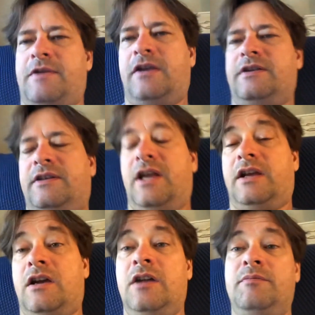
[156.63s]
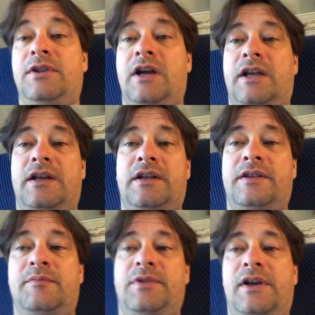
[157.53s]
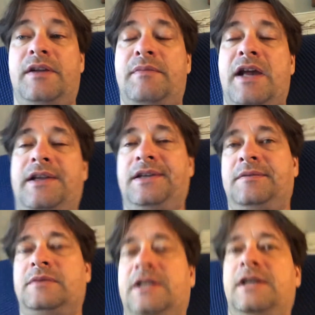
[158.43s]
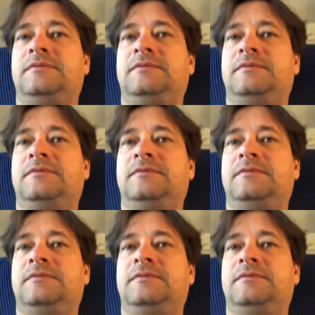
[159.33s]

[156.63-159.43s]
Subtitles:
I could like unplug it and then plug it back in, but